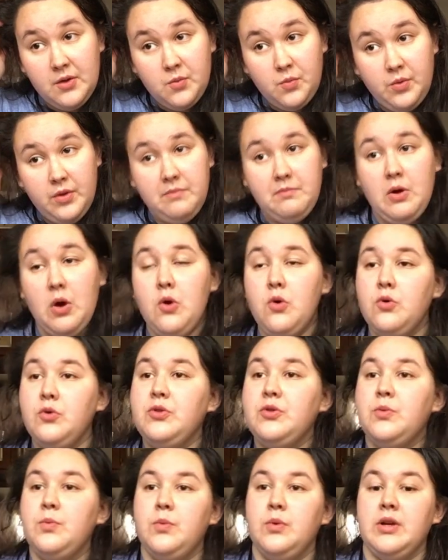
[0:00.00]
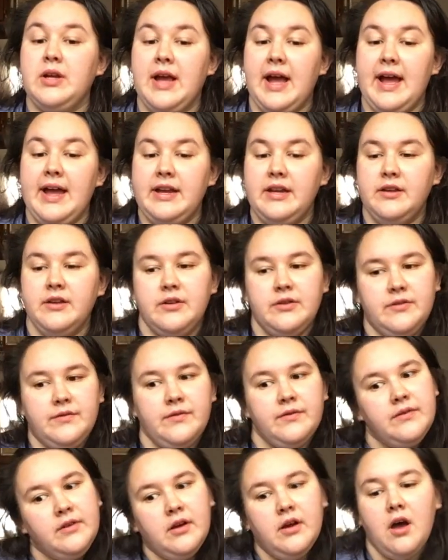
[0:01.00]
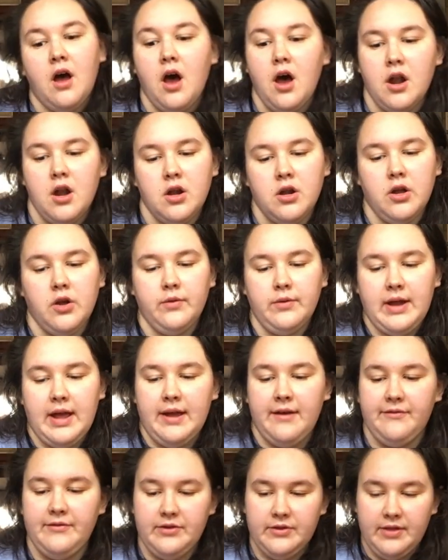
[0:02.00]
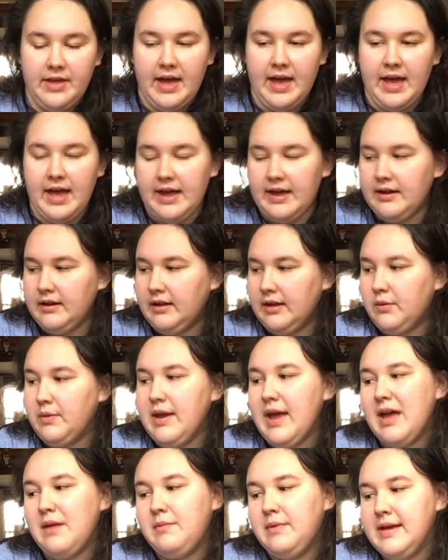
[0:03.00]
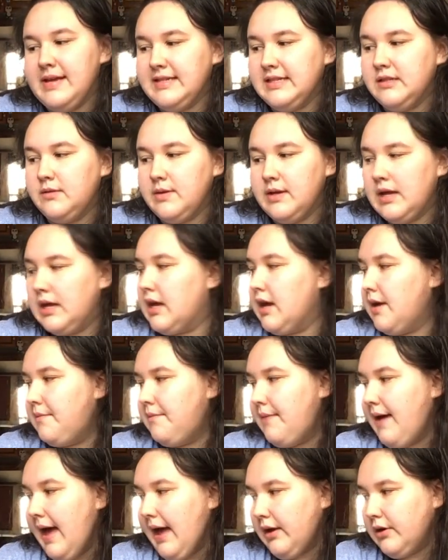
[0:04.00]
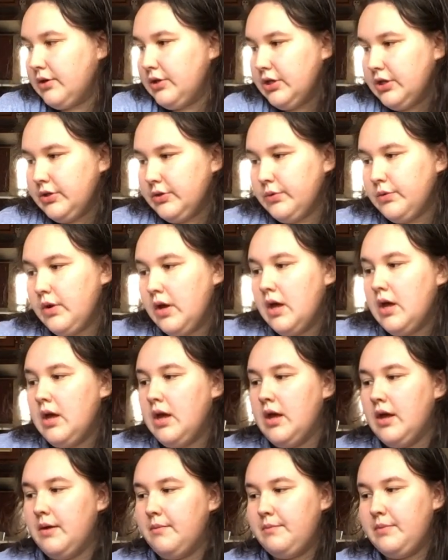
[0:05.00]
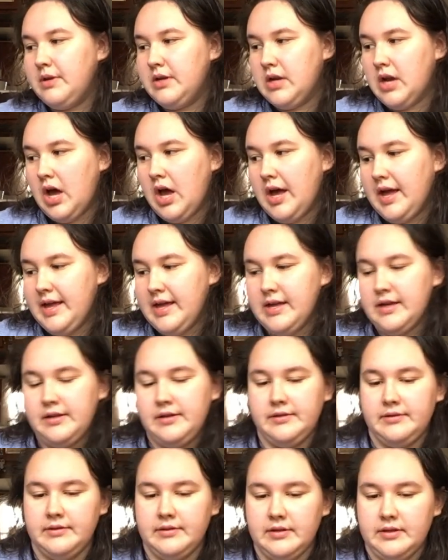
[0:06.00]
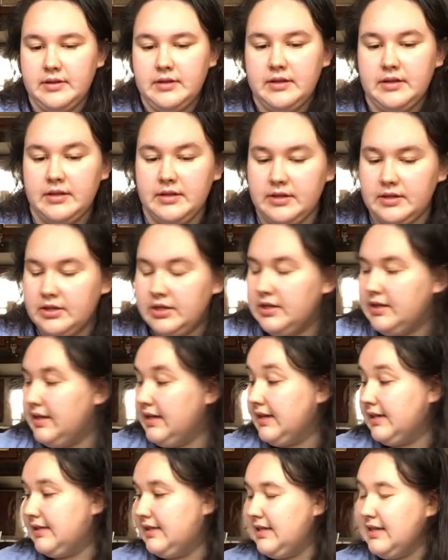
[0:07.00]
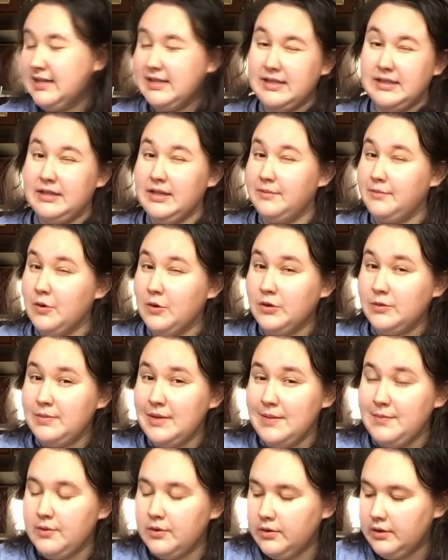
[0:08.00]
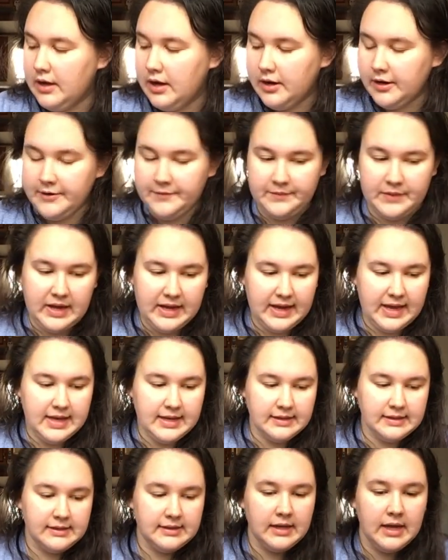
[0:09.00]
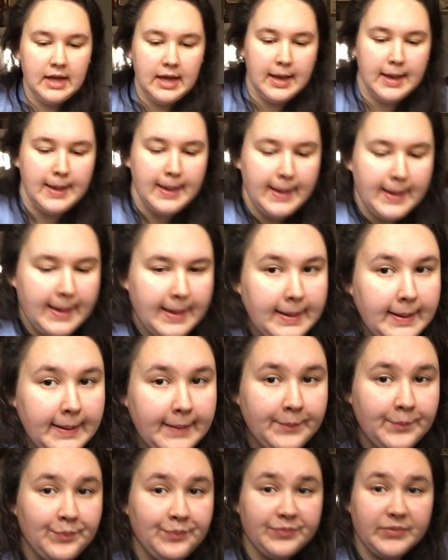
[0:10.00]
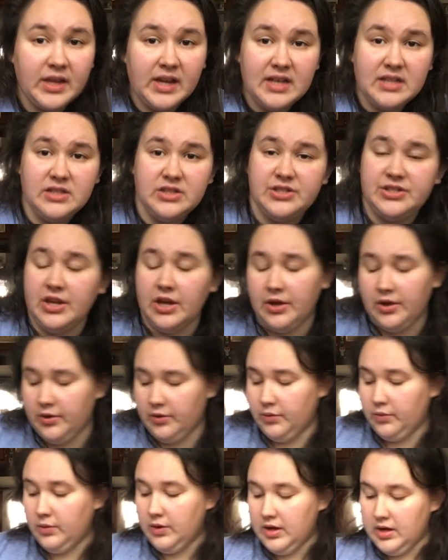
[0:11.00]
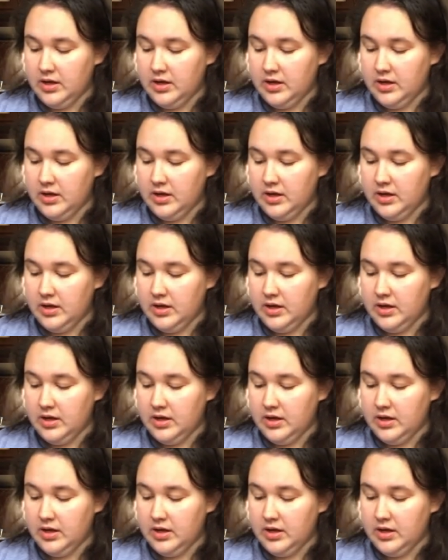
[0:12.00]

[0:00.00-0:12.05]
we both were kind of on our own after that. Like, we had places we could come back to, but not to the extent that most people are, I guess. Um, and so